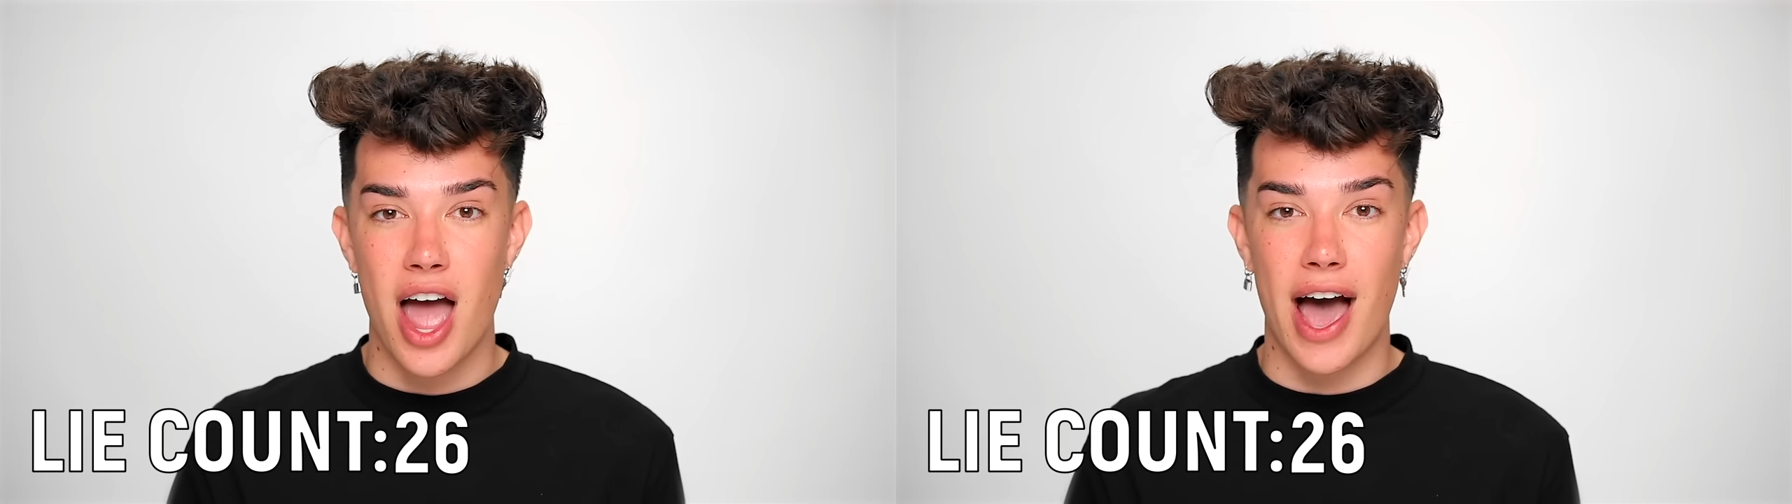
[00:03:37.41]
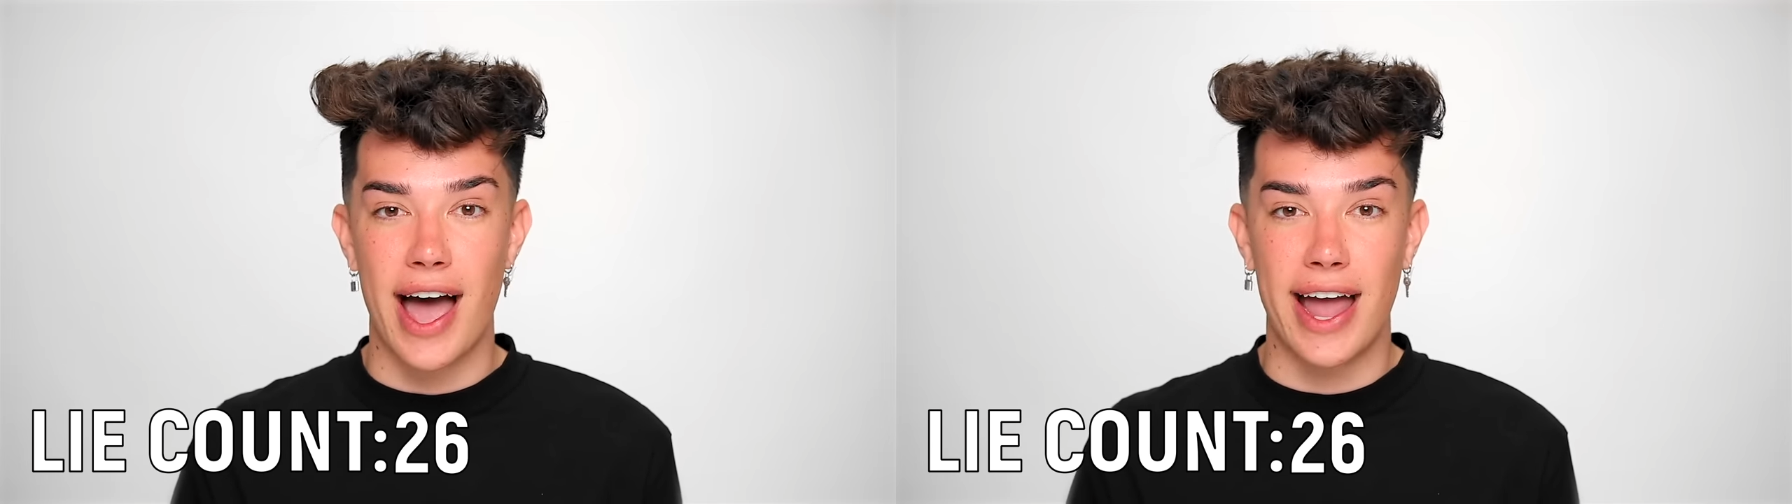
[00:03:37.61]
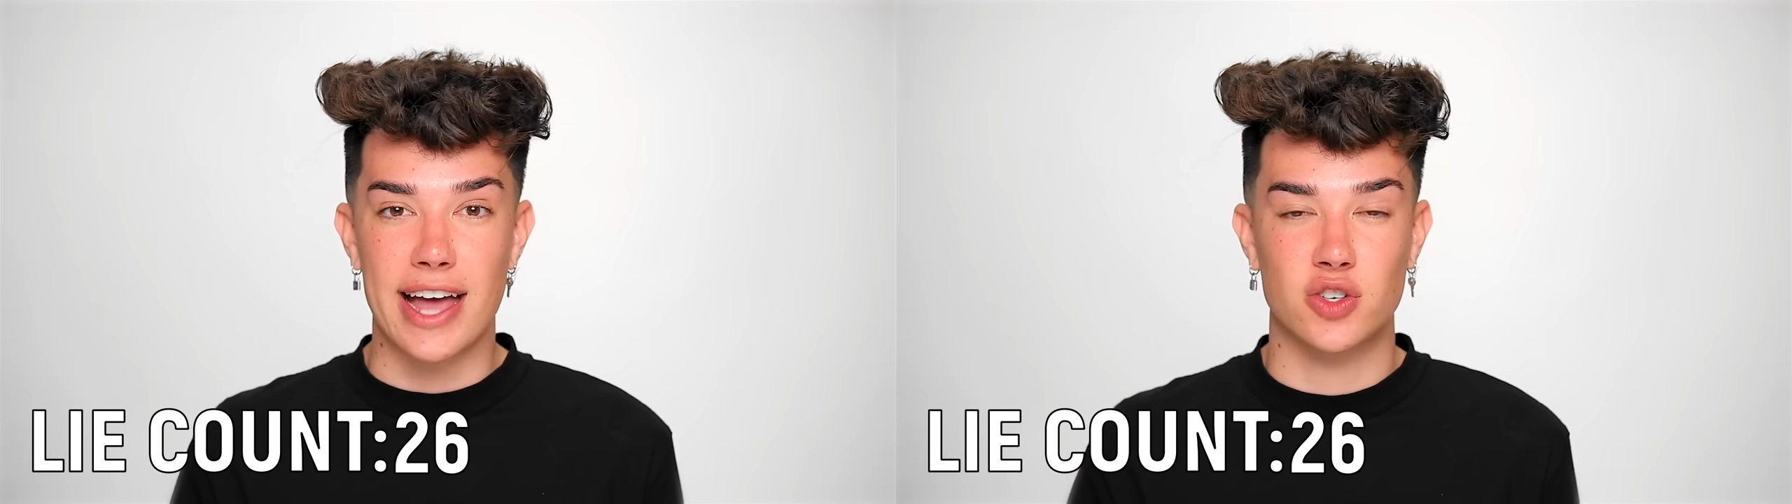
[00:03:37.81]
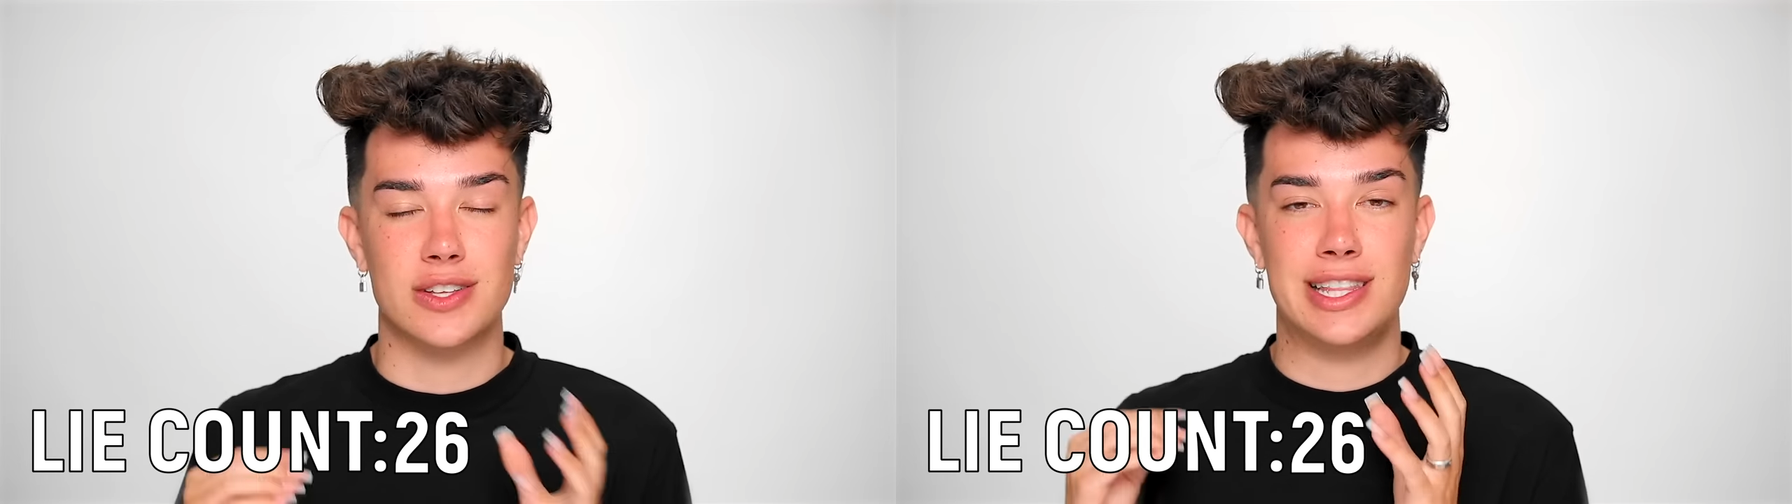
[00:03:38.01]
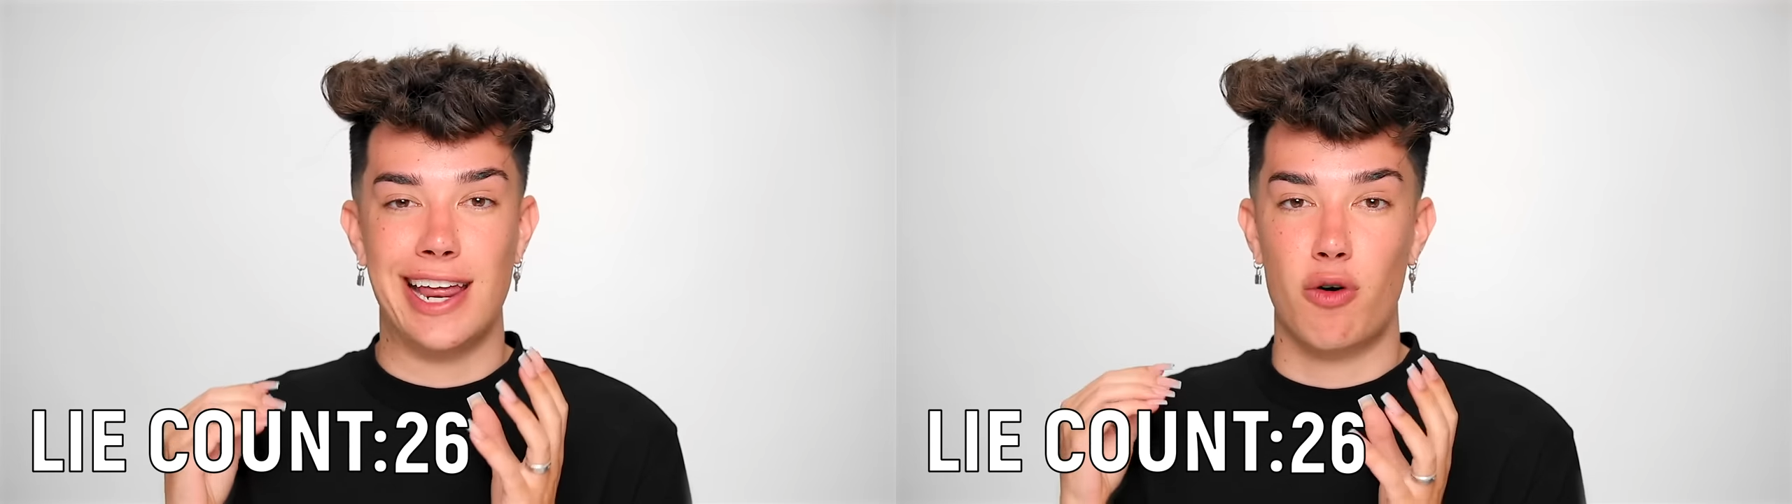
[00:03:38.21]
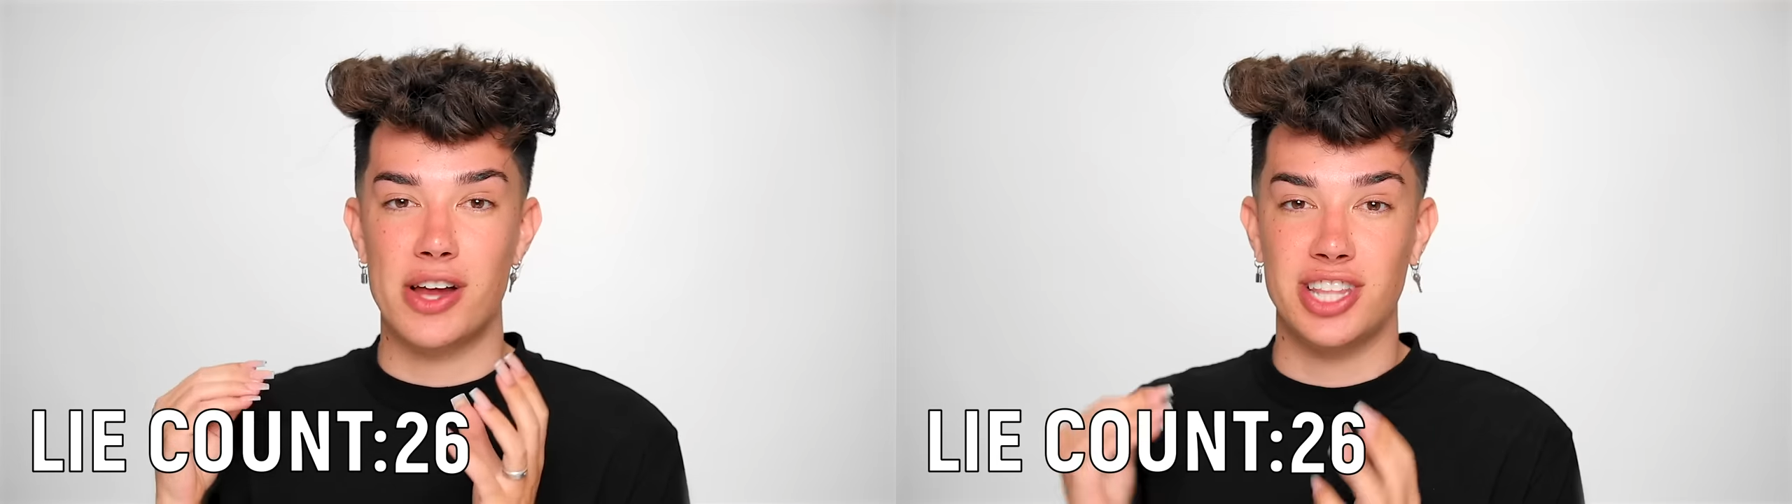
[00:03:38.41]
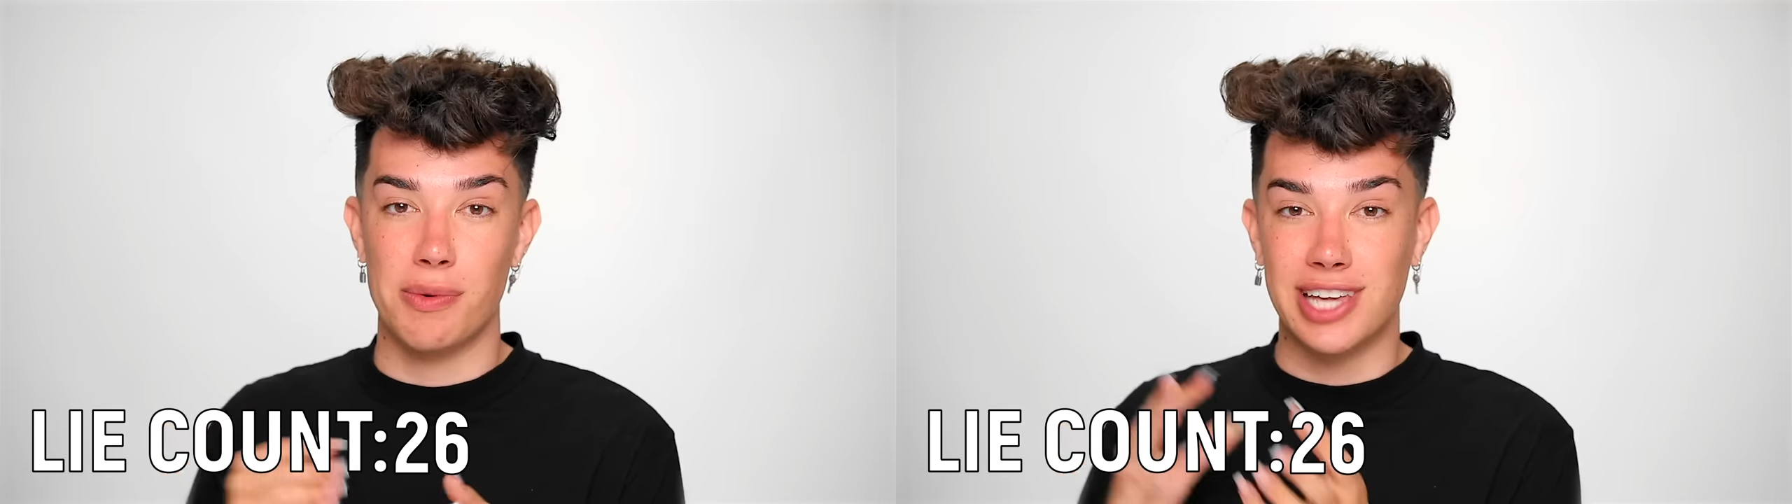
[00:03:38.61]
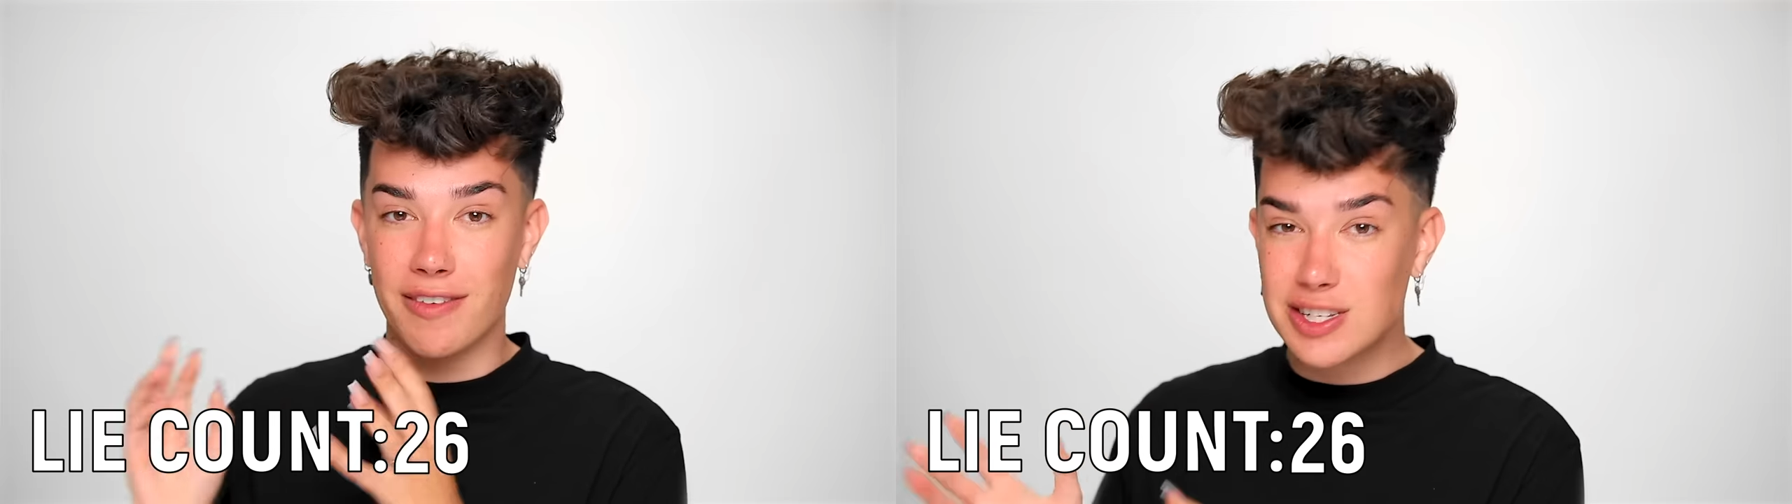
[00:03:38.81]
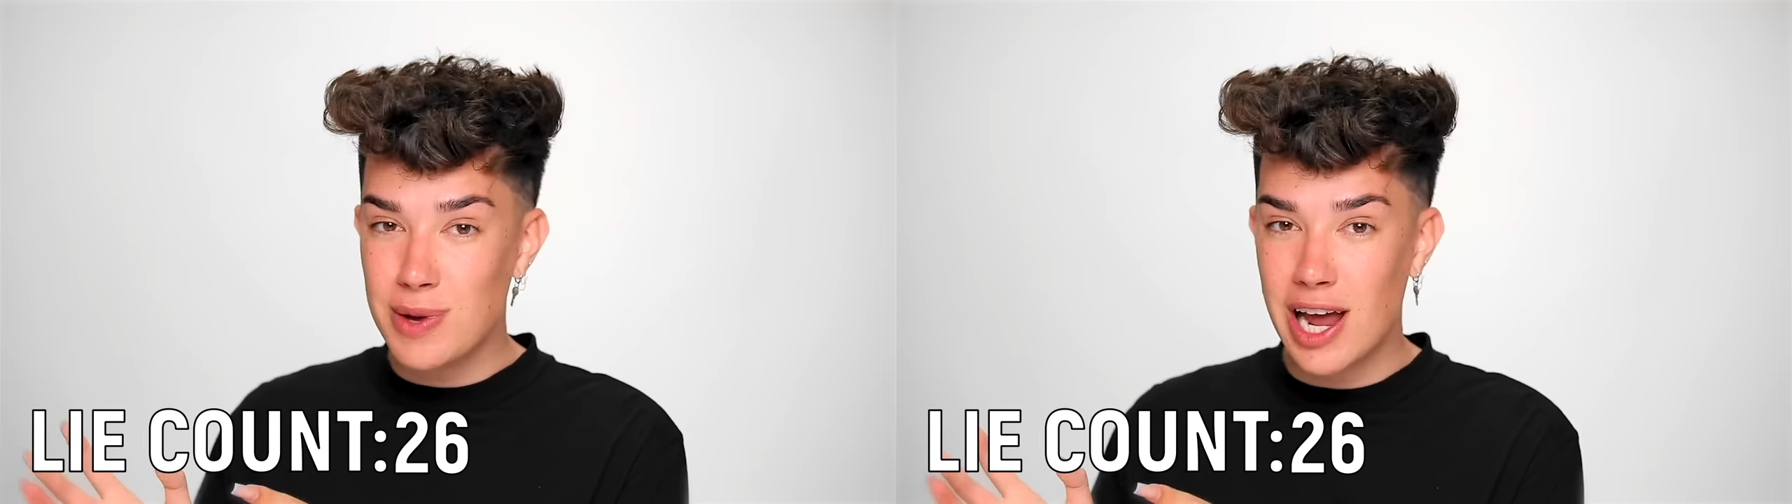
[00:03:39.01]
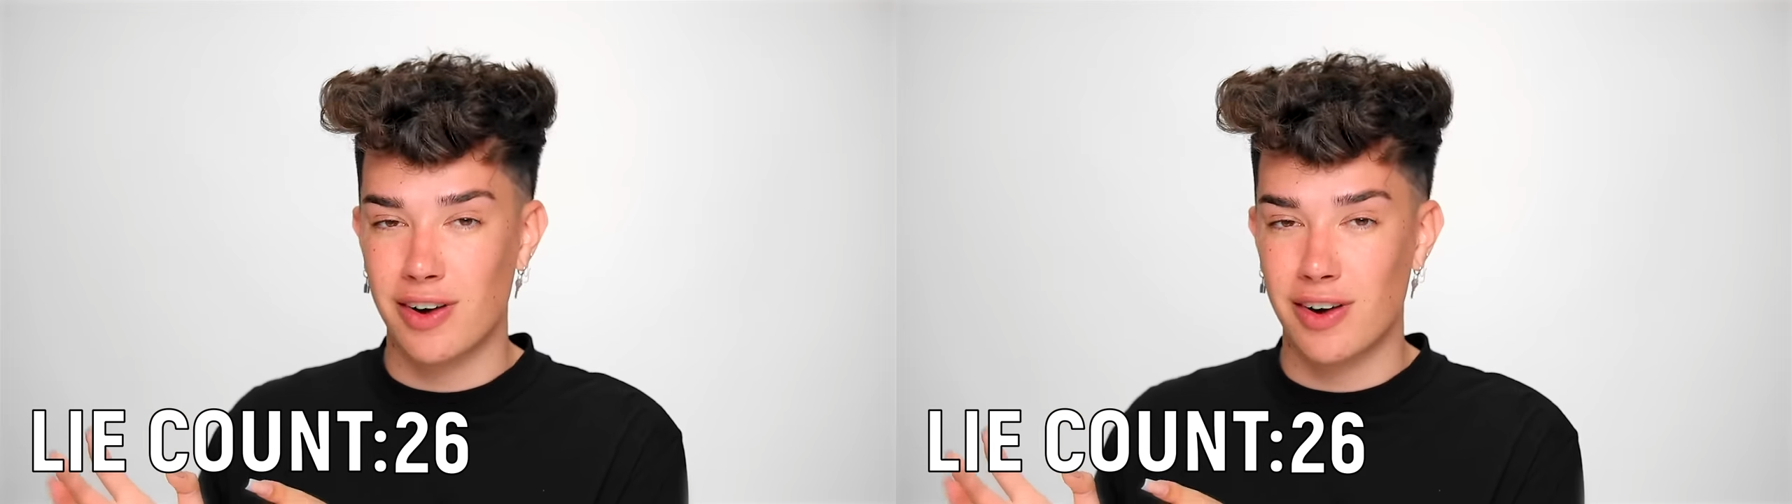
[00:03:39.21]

I trusted the information that was given to me